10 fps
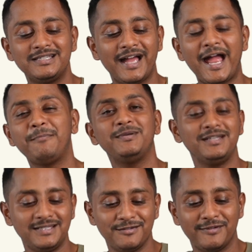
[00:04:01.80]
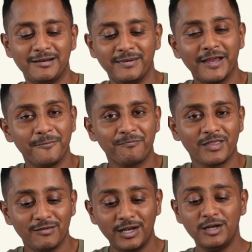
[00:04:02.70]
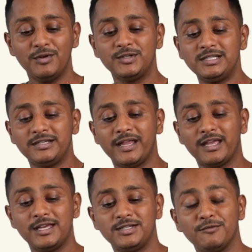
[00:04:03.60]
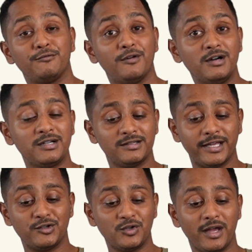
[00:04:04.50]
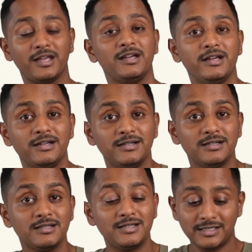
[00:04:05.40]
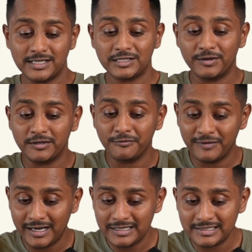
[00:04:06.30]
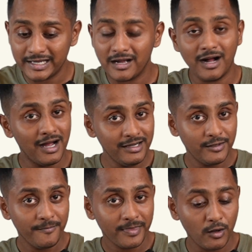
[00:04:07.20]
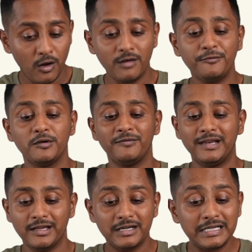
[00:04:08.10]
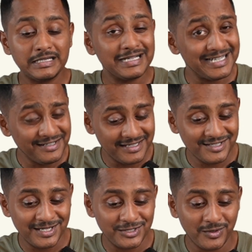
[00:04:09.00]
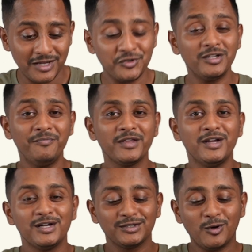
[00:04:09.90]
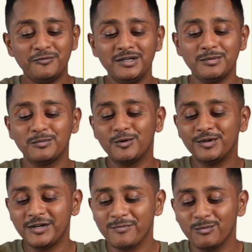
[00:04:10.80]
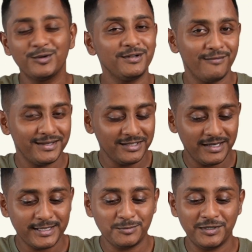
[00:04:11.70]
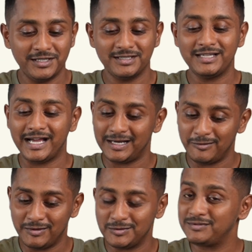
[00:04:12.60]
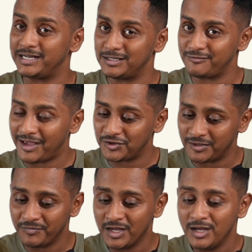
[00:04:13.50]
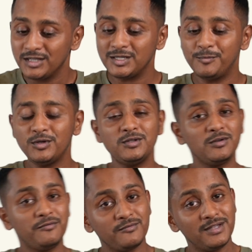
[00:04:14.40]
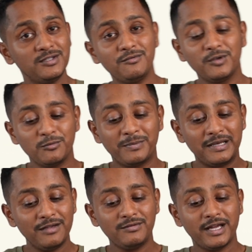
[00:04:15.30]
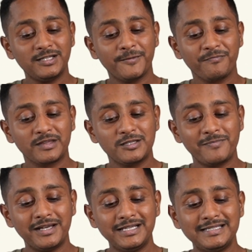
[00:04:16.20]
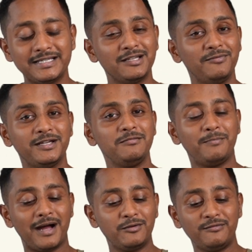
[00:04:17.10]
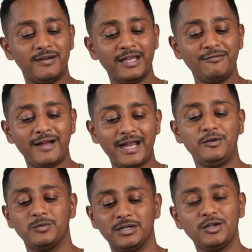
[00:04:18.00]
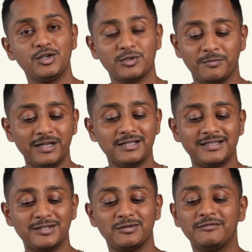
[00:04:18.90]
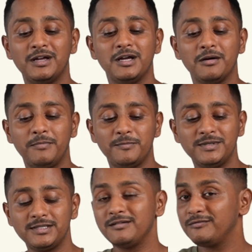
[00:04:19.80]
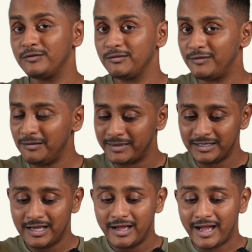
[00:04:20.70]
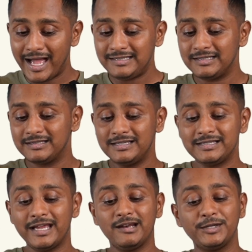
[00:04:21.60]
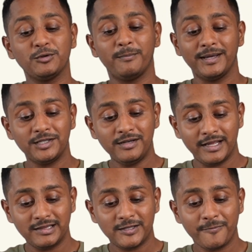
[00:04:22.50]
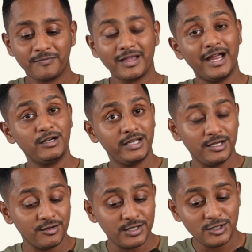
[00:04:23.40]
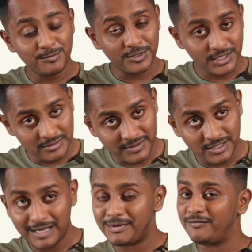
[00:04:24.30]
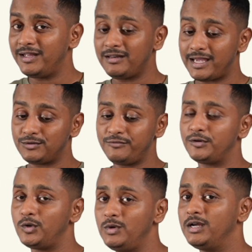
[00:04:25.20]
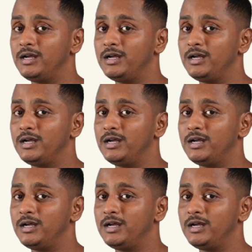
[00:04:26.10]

happiness and well-being. When individuals are engaged in work they enjoy, such as creative fields like art or fulfilling careers in education, they often are more motivated and experience higher levels of satisfaction. Supporters of this view believe that spending a significant part of life at work should bring a sense of purpose and fulfillment, as this can lead to better health and increased productivity. I'm aware as of now